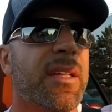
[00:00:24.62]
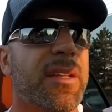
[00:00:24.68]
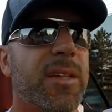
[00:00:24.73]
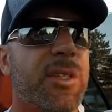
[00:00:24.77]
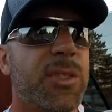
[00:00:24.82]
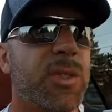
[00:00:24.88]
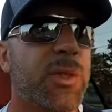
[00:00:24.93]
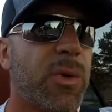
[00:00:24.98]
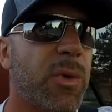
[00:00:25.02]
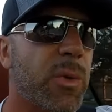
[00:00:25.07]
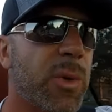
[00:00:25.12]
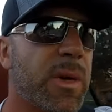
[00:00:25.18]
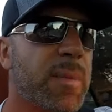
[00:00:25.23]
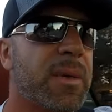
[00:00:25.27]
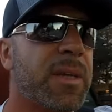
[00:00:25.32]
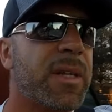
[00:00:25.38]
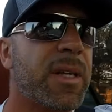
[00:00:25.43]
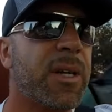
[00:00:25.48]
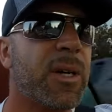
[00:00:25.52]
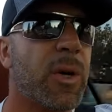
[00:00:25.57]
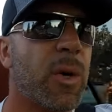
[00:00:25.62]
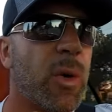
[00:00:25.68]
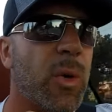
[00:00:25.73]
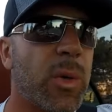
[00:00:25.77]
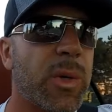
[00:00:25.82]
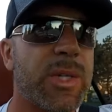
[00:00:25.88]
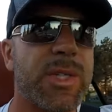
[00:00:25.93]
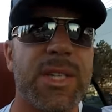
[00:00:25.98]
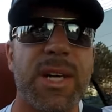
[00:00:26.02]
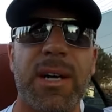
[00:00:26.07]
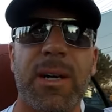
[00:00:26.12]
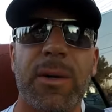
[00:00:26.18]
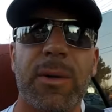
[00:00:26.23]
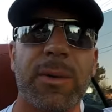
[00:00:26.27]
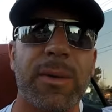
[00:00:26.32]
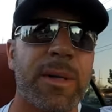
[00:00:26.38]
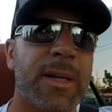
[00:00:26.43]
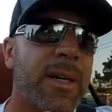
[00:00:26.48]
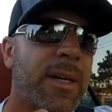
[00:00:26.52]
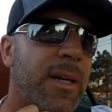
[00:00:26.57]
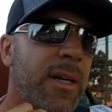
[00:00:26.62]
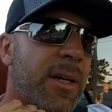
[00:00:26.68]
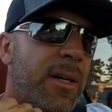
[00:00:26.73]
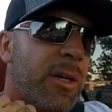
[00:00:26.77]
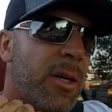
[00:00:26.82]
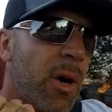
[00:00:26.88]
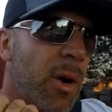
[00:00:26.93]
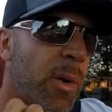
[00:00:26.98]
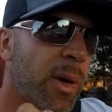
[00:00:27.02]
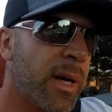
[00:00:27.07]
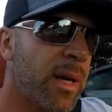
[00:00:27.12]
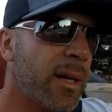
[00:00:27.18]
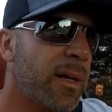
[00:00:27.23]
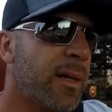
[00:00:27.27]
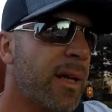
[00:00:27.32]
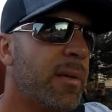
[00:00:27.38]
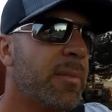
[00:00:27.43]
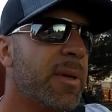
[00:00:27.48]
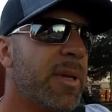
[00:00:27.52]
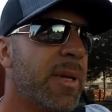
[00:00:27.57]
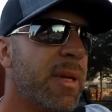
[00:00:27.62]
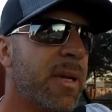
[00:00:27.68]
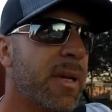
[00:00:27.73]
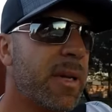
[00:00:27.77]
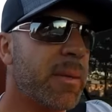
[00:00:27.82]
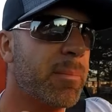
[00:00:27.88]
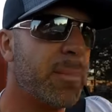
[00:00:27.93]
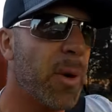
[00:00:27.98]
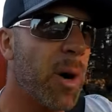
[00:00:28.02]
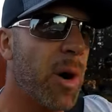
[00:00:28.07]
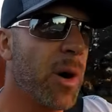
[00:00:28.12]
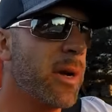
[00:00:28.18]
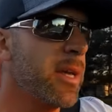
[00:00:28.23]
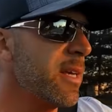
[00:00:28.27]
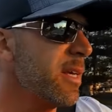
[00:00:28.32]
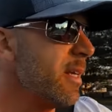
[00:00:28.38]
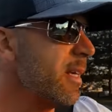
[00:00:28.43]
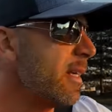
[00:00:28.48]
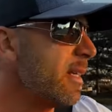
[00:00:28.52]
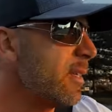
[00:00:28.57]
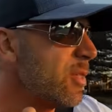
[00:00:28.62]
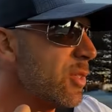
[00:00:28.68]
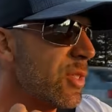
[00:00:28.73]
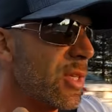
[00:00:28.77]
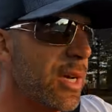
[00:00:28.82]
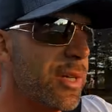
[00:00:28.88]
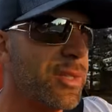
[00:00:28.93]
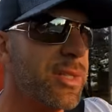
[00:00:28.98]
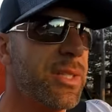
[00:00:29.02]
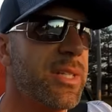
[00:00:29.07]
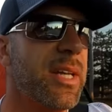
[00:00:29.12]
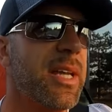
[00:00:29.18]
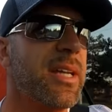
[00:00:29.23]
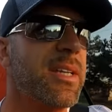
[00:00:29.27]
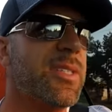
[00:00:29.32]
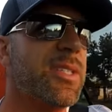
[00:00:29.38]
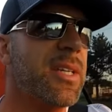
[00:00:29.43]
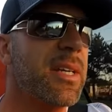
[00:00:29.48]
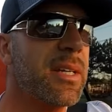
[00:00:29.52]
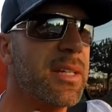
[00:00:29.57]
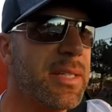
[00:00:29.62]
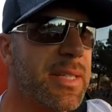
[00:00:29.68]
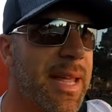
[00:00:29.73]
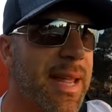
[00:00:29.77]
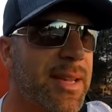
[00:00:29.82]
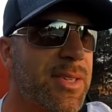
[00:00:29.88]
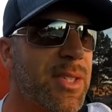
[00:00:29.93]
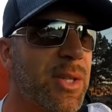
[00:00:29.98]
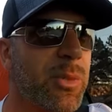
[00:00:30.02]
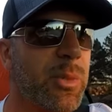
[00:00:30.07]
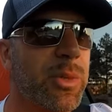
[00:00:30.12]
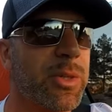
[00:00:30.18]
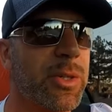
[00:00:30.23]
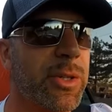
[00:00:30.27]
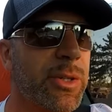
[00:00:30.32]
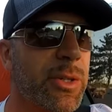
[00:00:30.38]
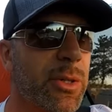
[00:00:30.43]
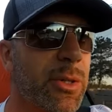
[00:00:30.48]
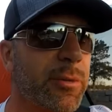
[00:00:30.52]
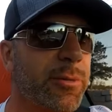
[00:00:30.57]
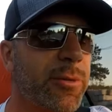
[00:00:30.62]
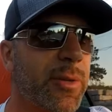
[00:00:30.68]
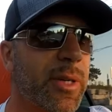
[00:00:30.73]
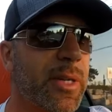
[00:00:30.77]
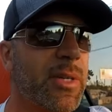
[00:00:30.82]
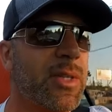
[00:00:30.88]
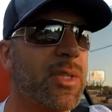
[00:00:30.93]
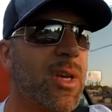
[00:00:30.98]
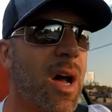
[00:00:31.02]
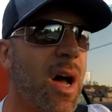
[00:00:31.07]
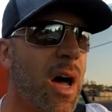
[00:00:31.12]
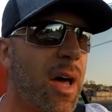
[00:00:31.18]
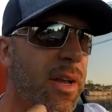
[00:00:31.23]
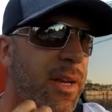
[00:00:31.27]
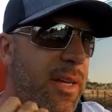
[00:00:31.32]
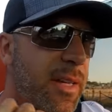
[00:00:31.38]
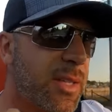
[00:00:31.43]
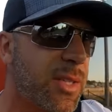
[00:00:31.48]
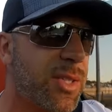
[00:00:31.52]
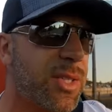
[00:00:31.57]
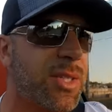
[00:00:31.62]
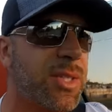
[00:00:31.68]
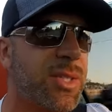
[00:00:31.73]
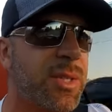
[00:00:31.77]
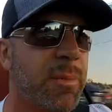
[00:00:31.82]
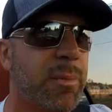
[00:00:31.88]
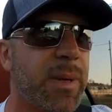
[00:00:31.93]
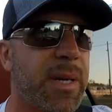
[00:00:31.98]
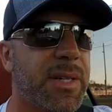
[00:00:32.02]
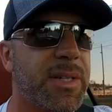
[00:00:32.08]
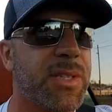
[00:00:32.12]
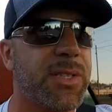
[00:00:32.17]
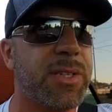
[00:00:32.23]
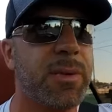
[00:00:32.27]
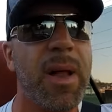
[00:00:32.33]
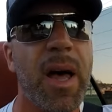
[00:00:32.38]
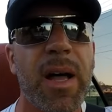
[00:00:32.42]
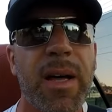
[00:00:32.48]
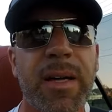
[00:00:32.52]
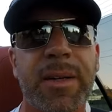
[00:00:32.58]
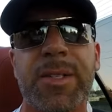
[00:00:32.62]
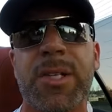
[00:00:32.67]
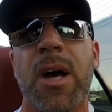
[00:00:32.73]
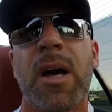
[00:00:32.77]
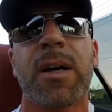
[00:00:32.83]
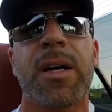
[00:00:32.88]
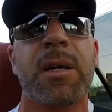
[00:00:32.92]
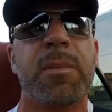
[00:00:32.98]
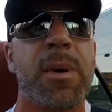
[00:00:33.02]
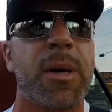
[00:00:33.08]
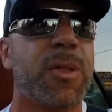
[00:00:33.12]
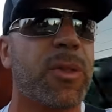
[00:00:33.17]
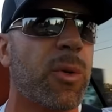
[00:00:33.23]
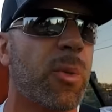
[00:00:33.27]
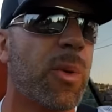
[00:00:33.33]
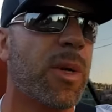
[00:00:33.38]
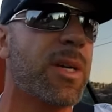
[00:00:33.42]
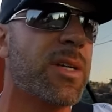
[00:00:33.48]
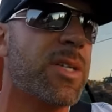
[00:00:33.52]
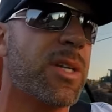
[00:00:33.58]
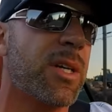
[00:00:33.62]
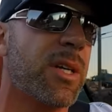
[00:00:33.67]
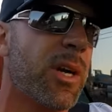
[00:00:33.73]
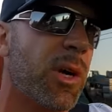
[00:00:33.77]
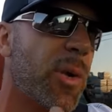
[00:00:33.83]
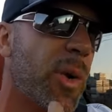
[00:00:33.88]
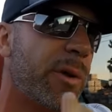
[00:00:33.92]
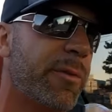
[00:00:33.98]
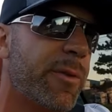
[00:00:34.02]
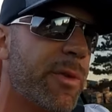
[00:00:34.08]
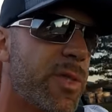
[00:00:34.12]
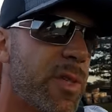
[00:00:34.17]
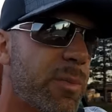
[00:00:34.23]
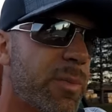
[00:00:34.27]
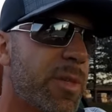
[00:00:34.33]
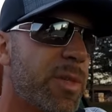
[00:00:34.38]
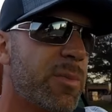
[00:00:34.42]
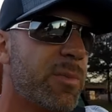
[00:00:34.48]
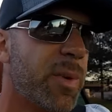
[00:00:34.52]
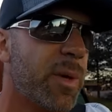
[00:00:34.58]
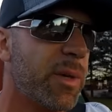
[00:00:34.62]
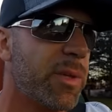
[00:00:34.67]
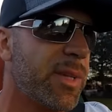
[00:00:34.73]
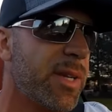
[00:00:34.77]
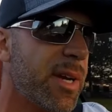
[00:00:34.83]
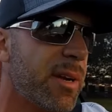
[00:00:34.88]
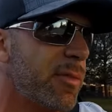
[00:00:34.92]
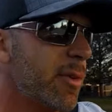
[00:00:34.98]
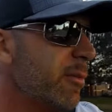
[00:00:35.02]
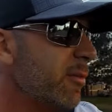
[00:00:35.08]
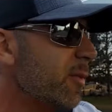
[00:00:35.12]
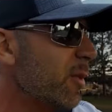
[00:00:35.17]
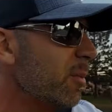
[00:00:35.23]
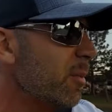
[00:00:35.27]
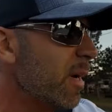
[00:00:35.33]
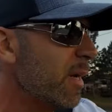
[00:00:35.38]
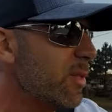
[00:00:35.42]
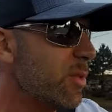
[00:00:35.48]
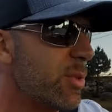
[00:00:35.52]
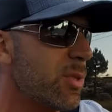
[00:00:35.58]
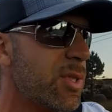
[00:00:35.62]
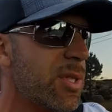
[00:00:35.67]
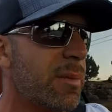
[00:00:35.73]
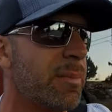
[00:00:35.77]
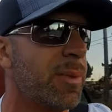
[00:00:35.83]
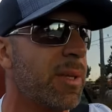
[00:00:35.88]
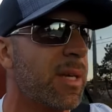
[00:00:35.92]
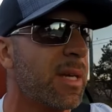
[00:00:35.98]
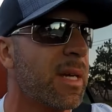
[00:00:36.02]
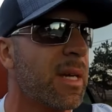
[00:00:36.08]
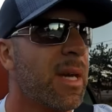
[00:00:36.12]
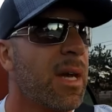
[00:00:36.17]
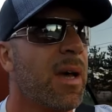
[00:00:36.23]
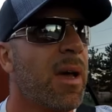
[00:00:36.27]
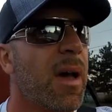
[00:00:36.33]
These are the women that are always out going clubbing and partying and salsa dancing and dancing with their girlfriends on a consistent basis. I'm not talking about the ones that go out for somebody's birthday every few months or something.